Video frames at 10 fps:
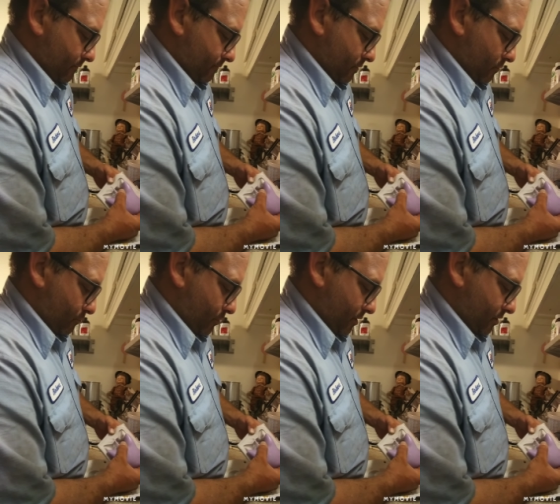They're
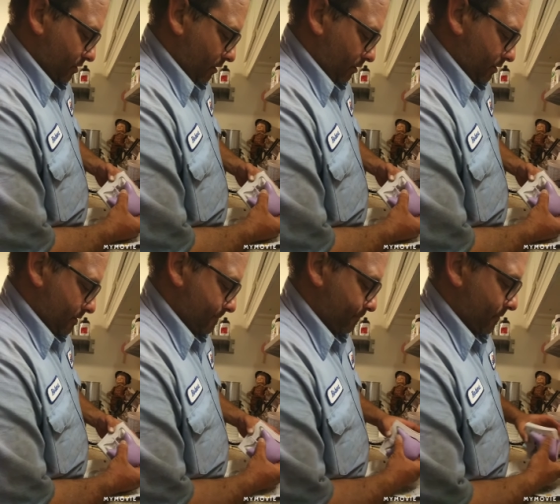pretty solid.
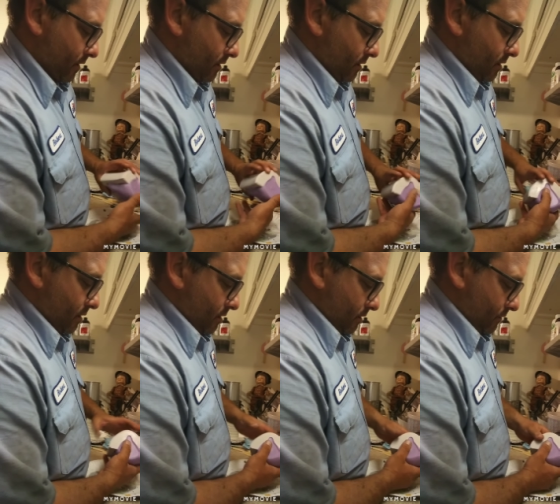
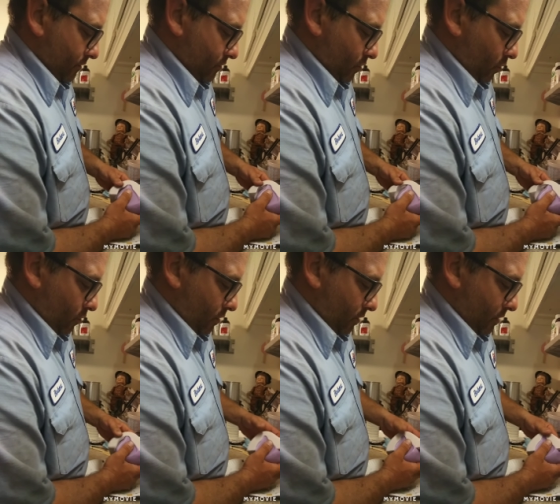The
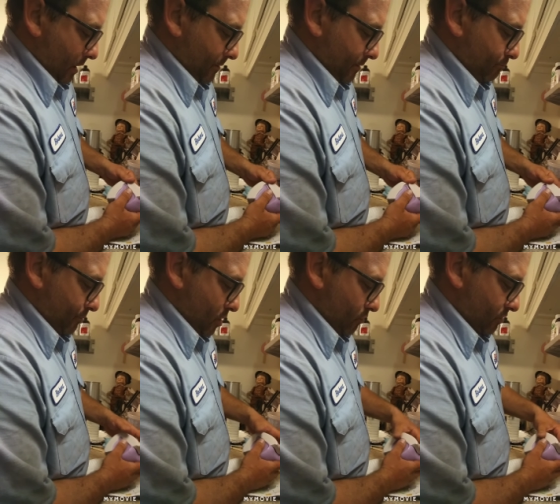skull, I don't know how many
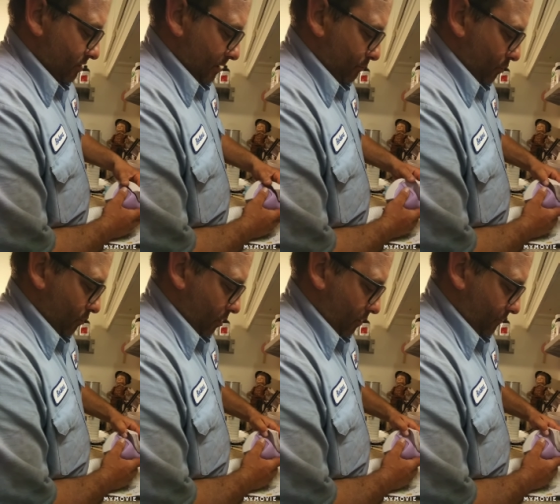noses I
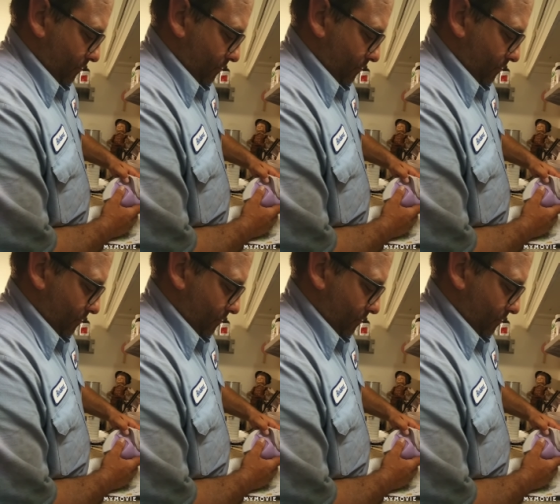broke off